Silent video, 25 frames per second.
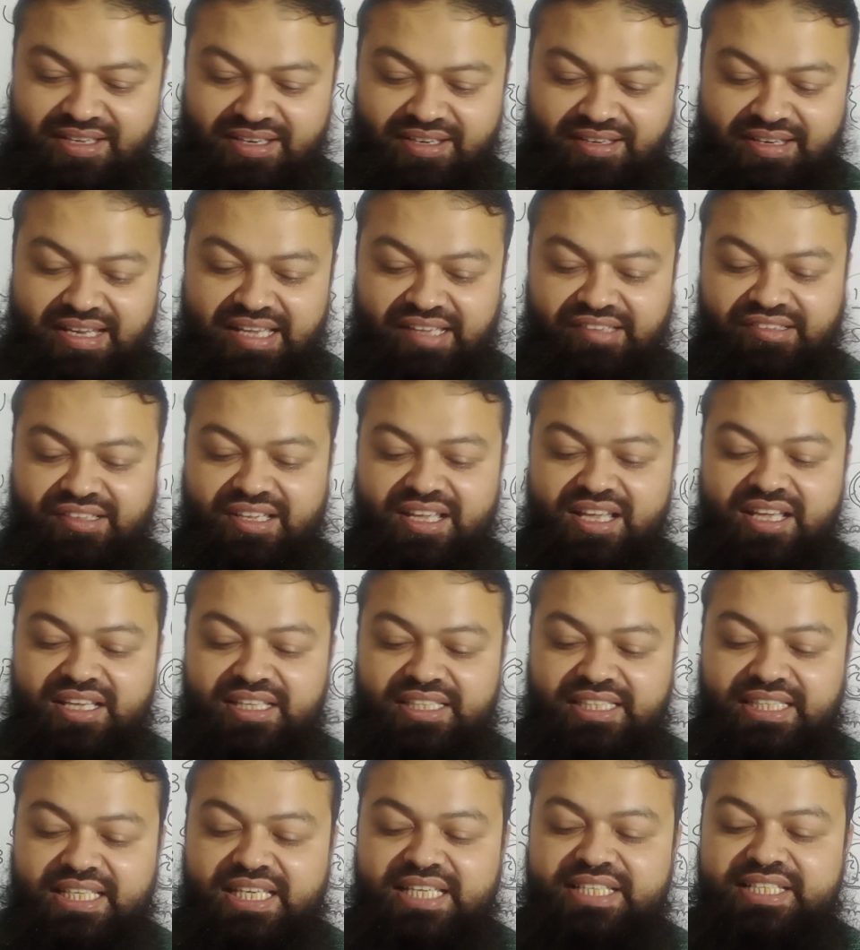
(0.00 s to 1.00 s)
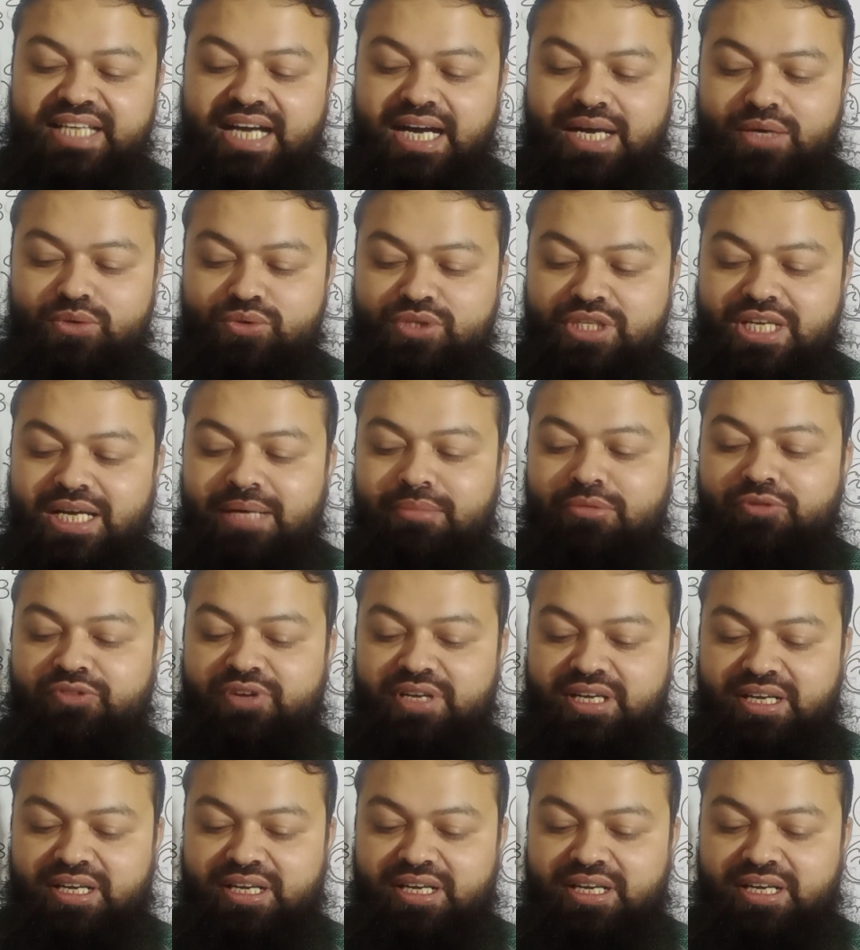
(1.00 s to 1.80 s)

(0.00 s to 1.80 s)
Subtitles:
Next, each outcome of